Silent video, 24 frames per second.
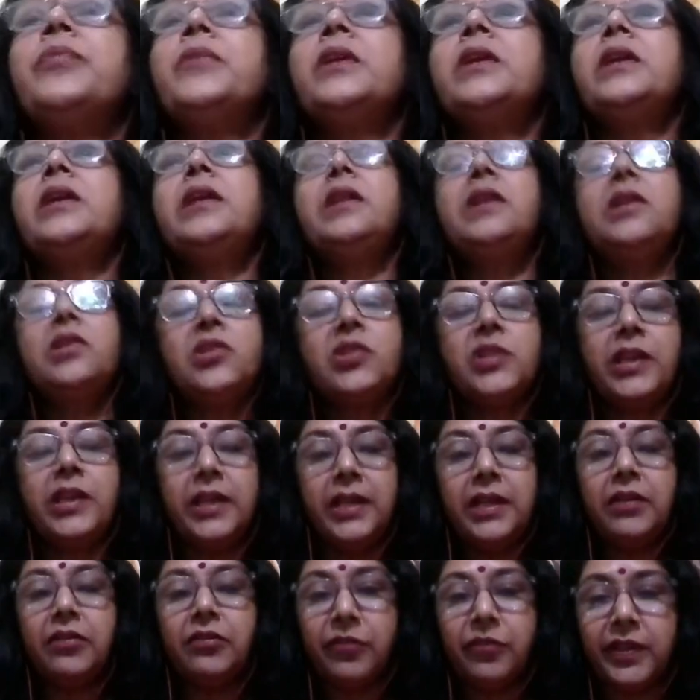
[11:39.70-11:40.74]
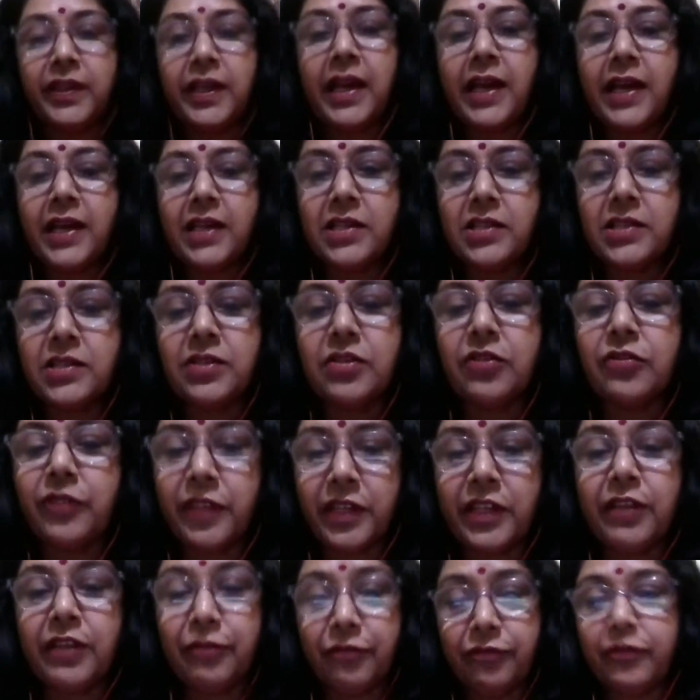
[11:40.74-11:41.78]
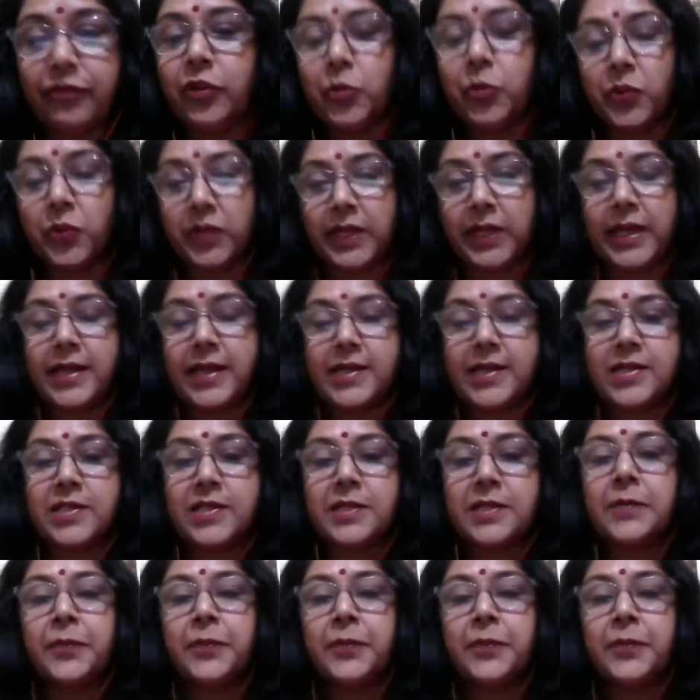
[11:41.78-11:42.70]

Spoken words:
Initially, we had very few clients.